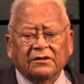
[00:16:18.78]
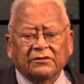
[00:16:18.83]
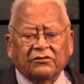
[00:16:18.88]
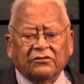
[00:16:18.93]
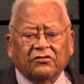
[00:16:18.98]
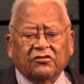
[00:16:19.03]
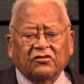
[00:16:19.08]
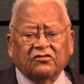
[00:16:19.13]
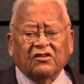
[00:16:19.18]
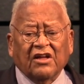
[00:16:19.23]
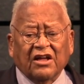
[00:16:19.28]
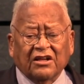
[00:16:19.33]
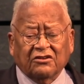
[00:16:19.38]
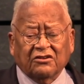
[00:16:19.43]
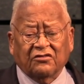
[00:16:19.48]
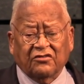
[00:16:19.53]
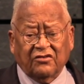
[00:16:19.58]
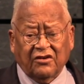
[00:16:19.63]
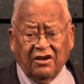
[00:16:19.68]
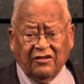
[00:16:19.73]
This is not
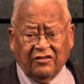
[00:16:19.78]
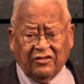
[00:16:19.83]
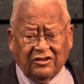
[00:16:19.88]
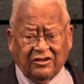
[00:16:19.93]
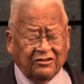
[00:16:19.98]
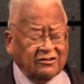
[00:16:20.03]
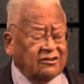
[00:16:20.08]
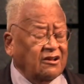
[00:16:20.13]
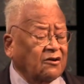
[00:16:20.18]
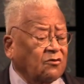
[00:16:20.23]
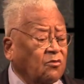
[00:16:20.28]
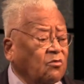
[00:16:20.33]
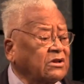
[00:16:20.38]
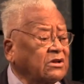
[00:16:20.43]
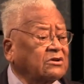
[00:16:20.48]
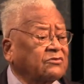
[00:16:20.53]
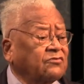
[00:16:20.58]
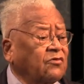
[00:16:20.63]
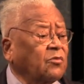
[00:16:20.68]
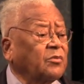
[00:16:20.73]
to say that there are
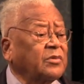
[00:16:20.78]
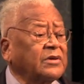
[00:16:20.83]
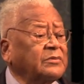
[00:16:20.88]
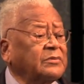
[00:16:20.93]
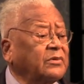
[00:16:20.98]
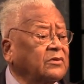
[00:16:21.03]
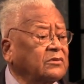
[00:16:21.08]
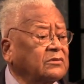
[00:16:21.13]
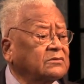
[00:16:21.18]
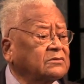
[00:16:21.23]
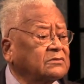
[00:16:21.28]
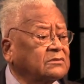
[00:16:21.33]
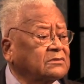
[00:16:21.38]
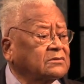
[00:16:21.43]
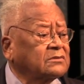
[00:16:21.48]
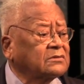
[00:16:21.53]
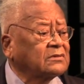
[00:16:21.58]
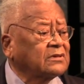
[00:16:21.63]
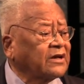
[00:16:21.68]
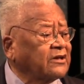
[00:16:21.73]
wonderful people
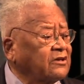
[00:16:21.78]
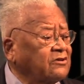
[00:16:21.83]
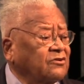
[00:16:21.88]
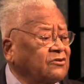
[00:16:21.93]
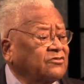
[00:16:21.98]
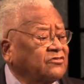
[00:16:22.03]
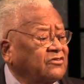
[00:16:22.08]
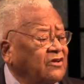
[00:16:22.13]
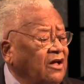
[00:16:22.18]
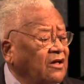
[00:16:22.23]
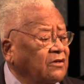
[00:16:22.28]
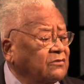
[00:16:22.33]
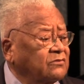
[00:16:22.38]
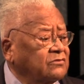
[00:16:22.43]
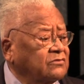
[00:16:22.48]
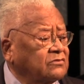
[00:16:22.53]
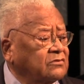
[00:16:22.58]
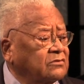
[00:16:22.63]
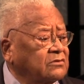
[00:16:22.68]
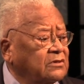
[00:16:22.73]
like
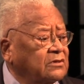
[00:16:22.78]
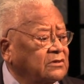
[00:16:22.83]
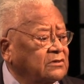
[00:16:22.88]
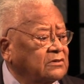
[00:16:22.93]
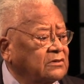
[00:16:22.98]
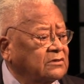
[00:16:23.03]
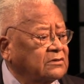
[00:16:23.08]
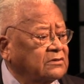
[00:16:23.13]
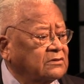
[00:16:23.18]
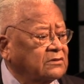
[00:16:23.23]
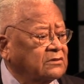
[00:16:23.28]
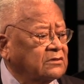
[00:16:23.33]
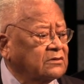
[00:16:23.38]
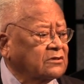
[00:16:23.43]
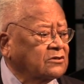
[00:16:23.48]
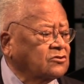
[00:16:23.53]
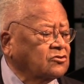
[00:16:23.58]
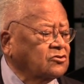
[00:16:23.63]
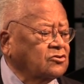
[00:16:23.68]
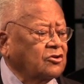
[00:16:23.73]
yourselves,
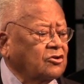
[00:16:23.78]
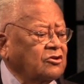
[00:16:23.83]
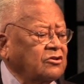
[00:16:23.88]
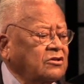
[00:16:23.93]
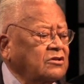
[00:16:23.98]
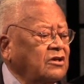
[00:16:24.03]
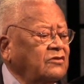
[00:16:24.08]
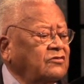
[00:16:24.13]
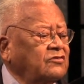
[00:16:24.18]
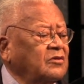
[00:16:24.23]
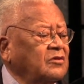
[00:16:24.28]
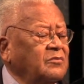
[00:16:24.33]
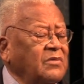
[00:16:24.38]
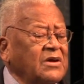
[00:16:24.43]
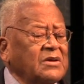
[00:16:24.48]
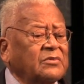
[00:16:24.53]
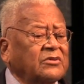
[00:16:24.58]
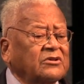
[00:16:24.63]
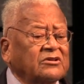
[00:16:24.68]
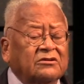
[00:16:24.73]
good and decent
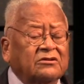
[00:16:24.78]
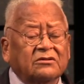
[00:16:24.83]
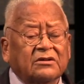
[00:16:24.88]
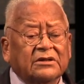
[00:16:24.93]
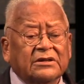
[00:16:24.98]
people.